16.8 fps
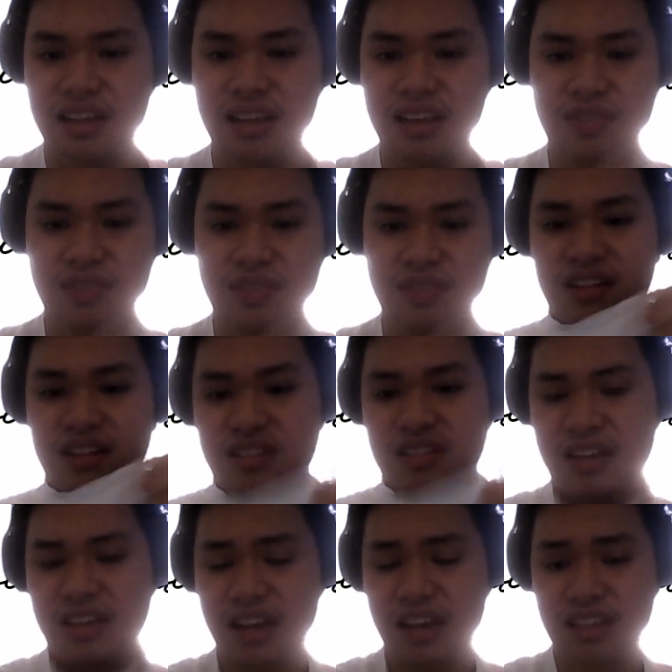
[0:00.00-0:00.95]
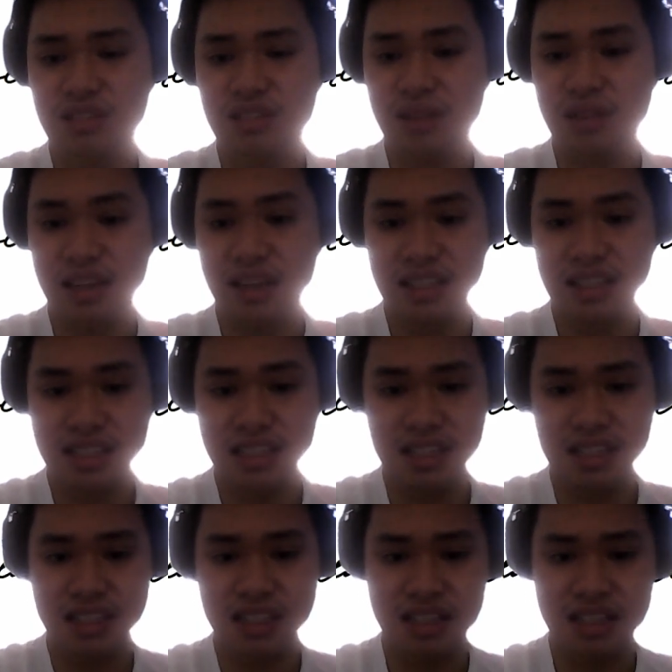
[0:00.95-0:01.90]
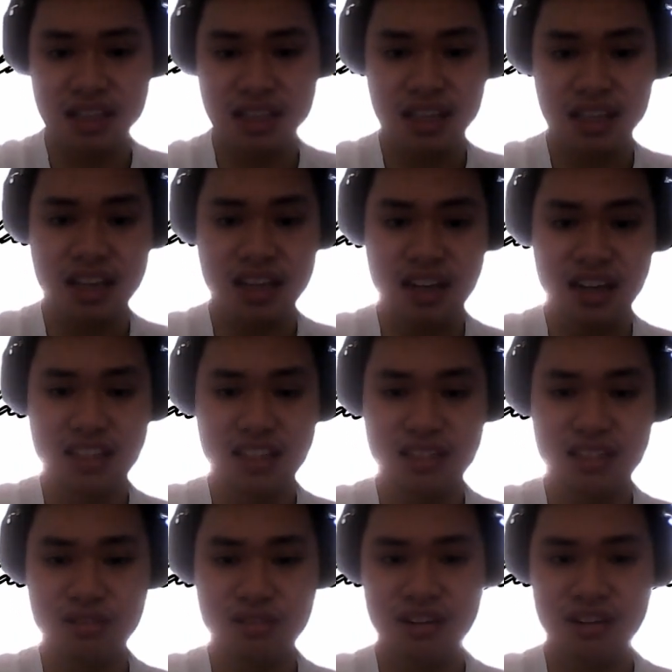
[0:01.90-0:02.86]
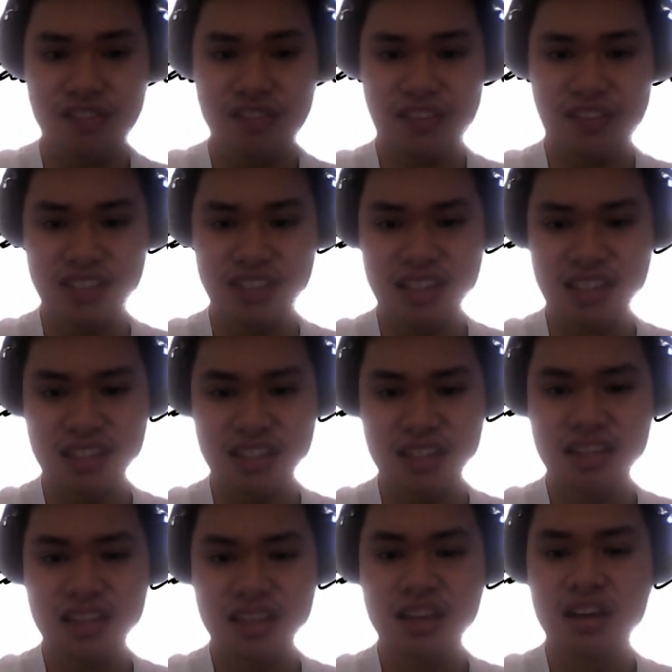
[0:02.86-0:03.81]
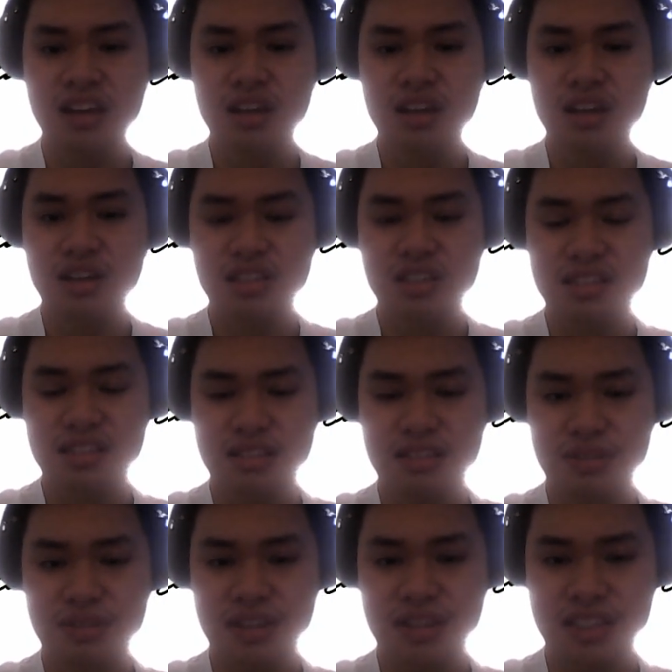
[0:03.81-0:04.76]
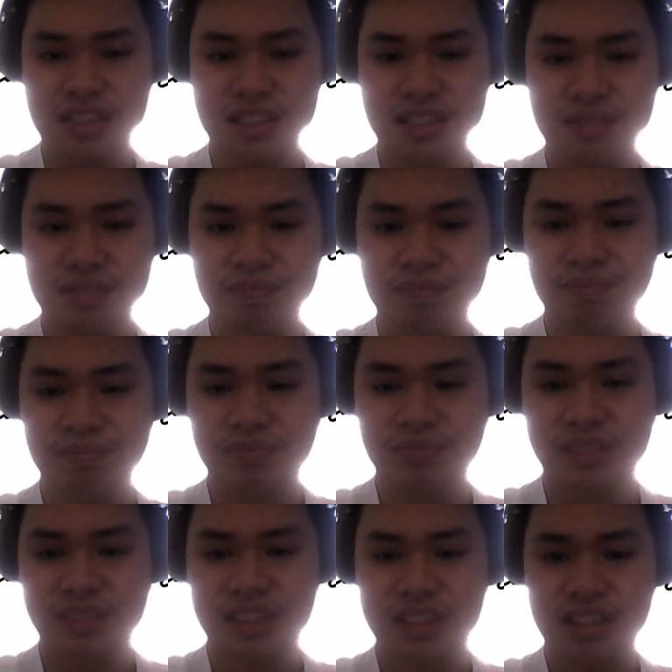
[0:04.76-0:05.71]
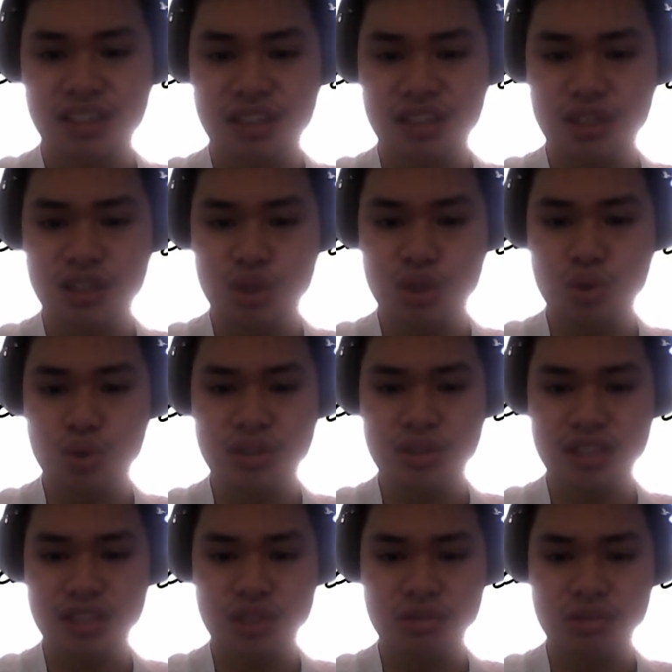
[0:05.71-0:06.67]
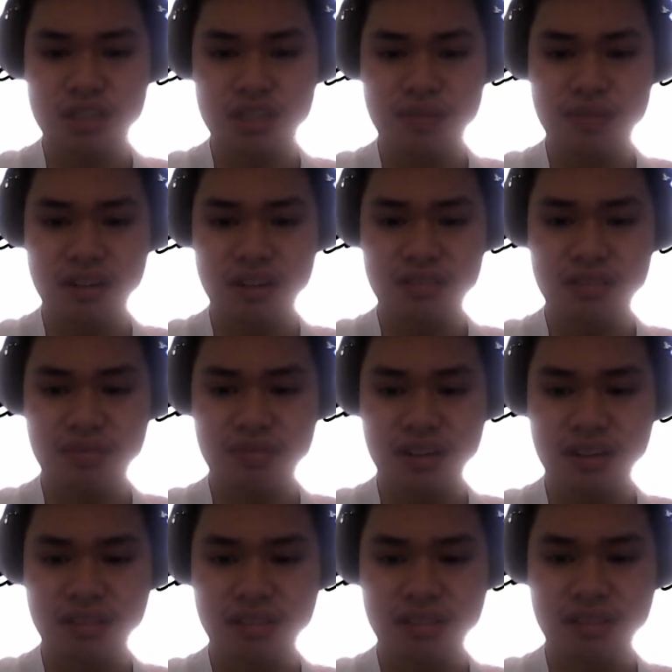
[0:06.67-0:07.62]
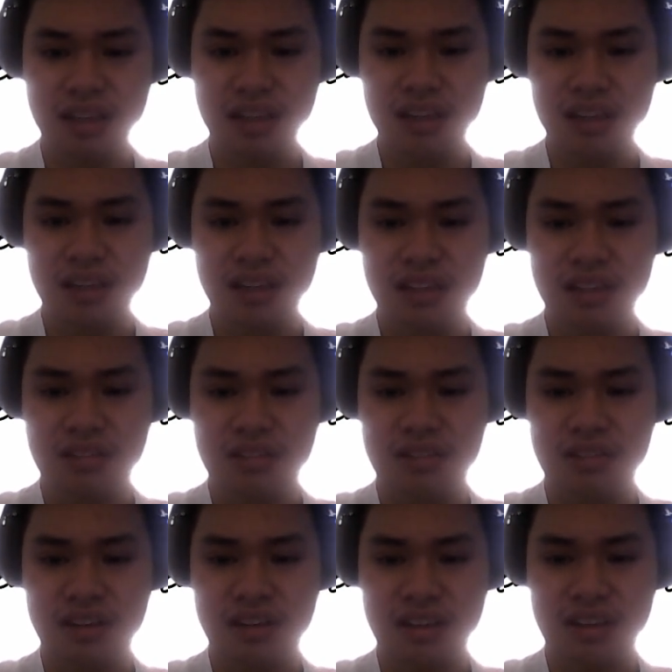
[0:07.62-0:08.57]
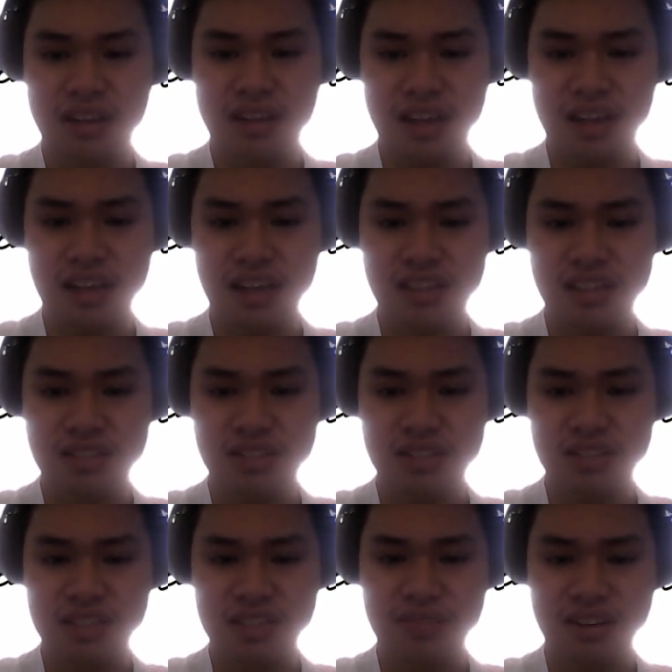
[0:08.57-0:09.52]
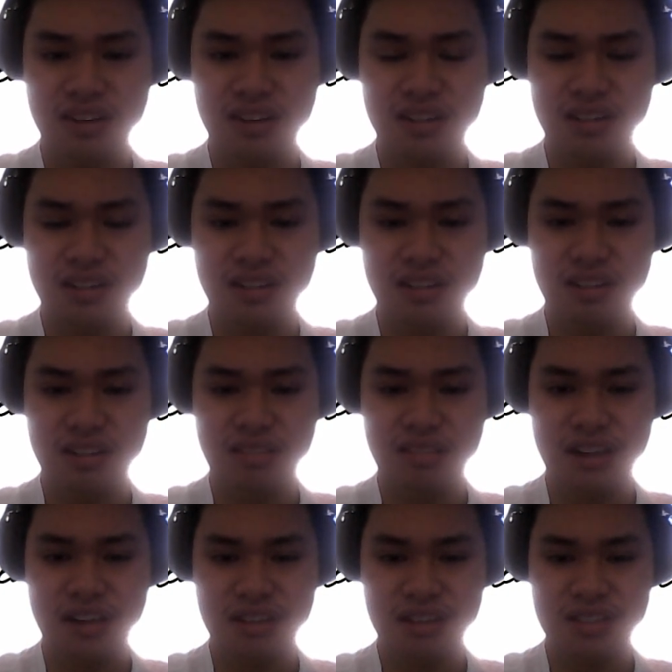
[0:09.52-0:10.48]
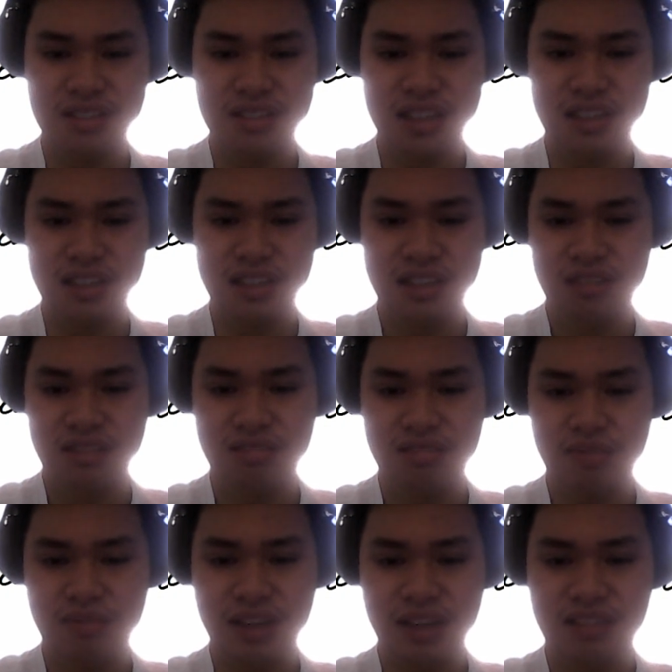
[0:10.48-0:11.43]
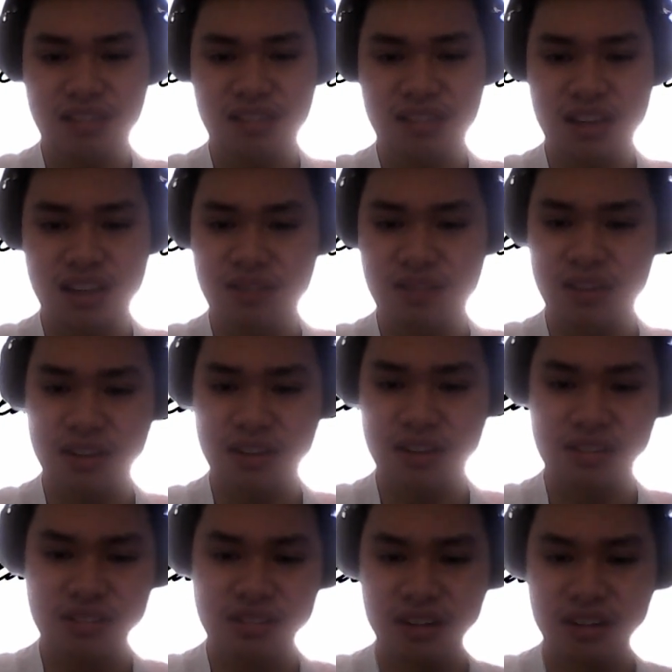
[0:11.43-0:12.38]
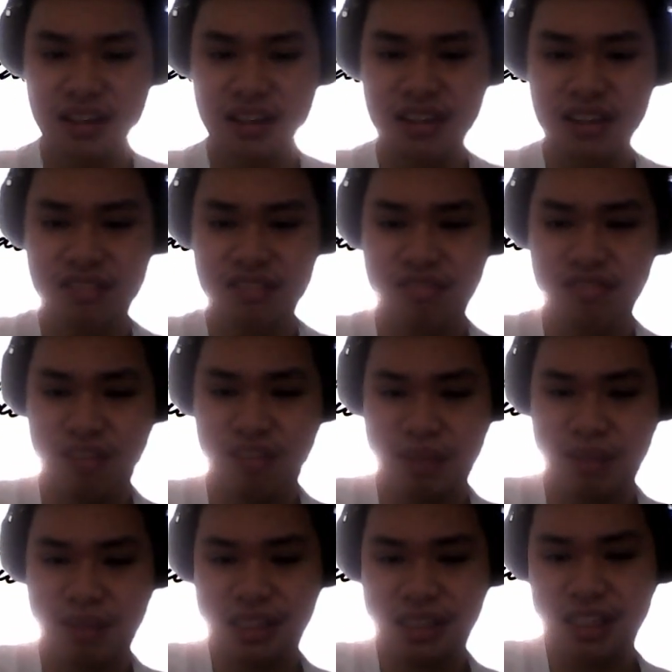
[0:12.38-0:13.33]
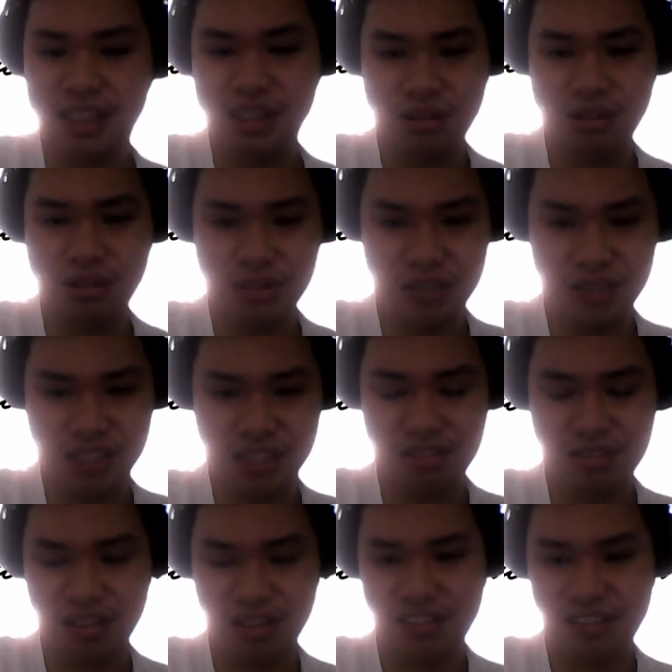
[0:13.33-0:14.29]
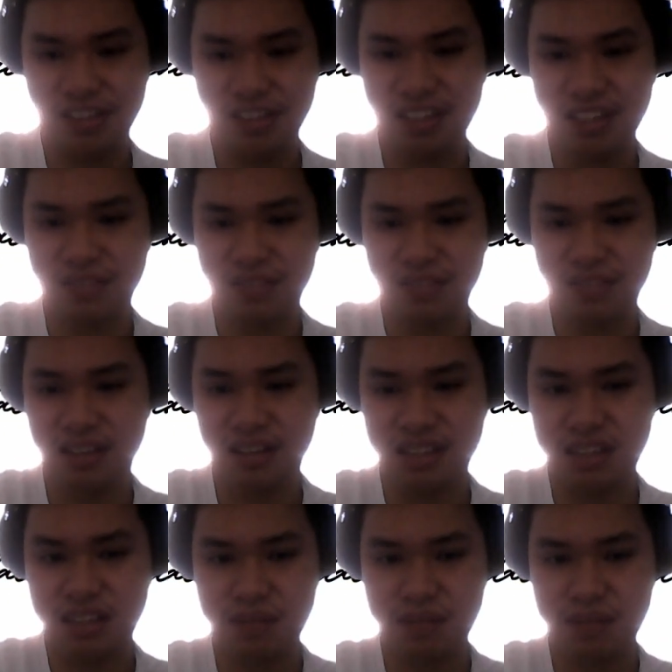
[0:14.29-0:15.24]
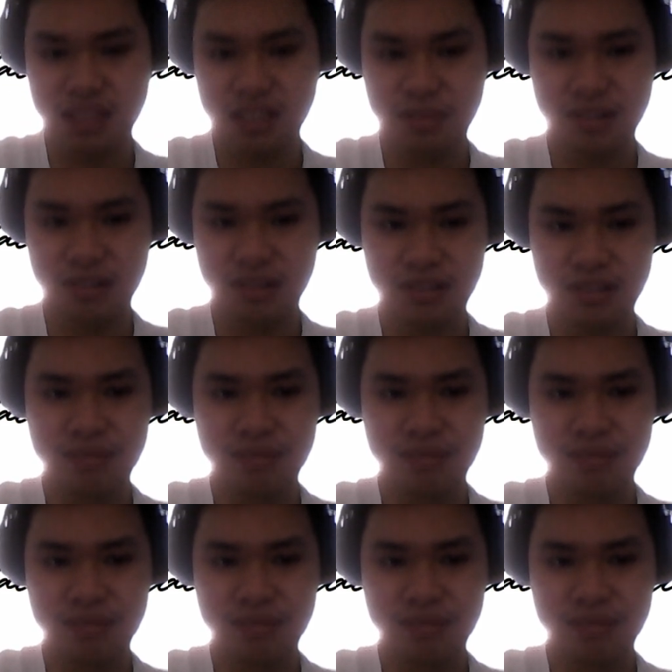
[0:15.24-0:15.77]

enabled on Catalyst 2960 and Catalyst 3560 series switches. Using the switchboard mode, trunk and switchboard no negotiate will make you enable trunking from a Cisco switch to a device without DTP support.